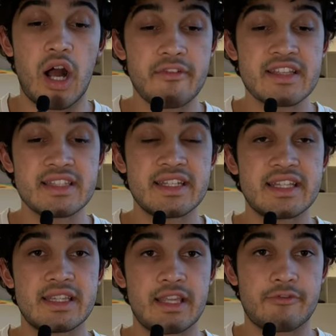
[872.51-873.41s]
Obviously,
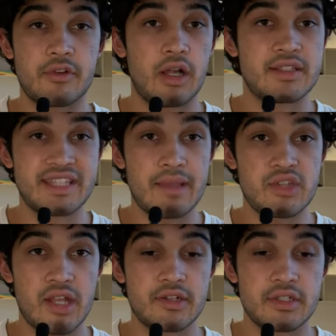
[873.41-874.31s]
same
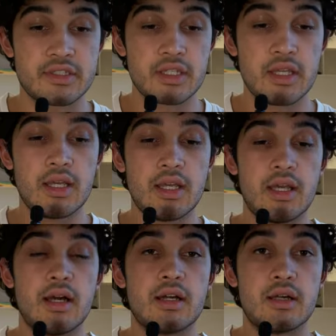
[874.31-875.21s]
genders,
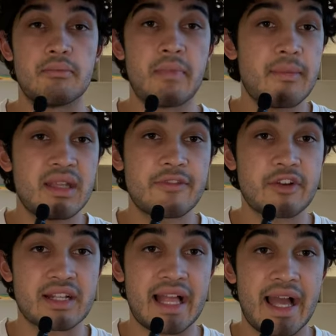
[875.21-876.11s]
maybe
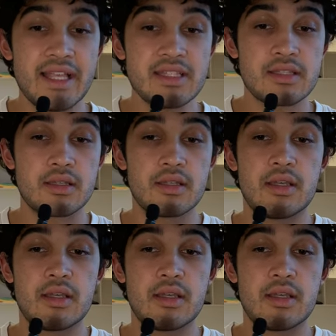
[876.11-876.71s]
different class.